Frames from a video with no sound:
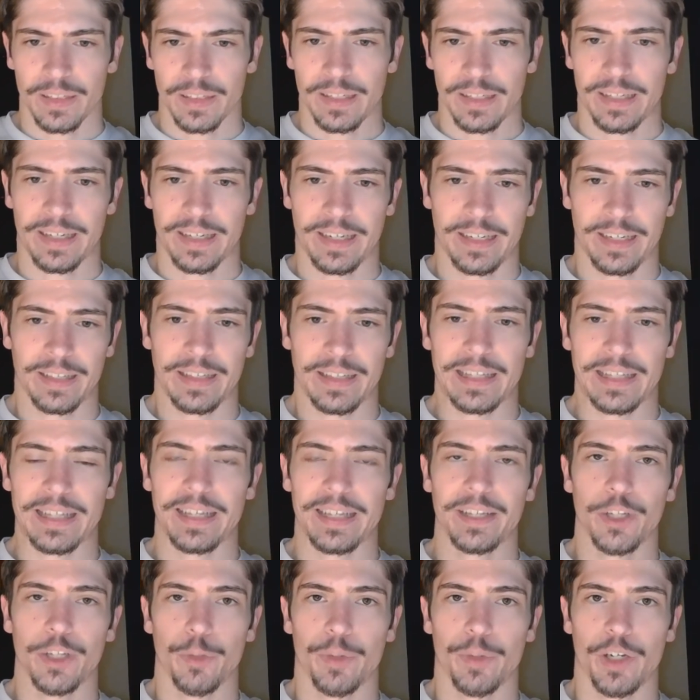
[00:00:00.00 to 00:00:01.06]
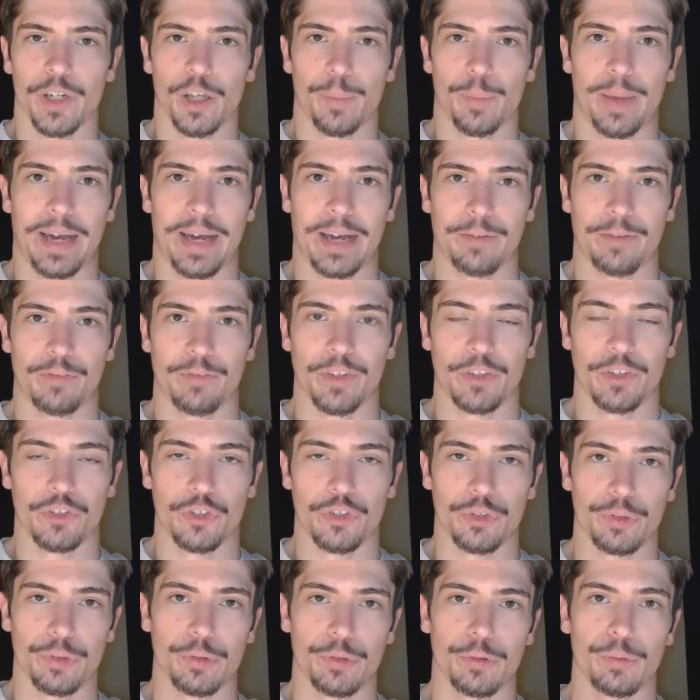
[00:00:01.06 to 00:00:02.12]
And then you end up having
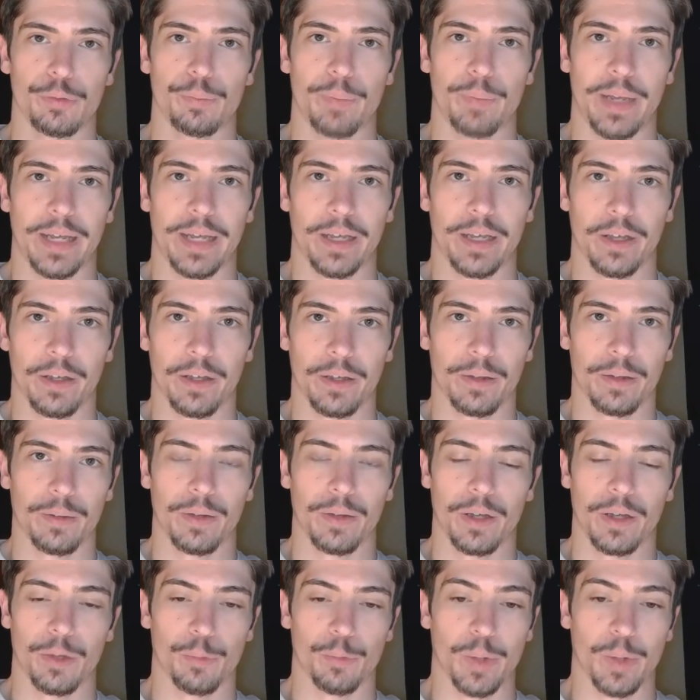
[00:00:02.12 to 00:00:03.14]
to make a